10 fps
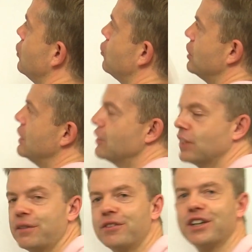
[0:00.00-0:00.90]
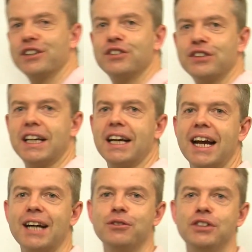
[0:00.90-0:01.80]
is genius advice, isn't it?
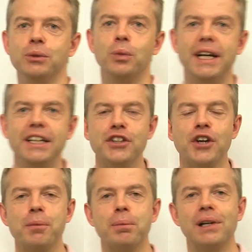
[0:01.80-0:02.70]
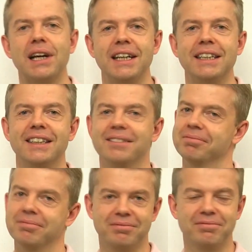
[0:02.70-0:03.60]
How do you win? You don't play.
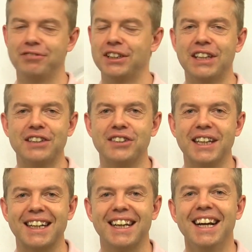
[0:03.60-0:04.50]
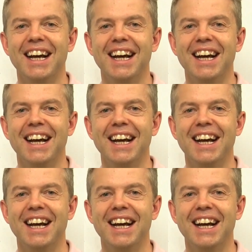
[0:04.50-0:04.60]
Fantastic.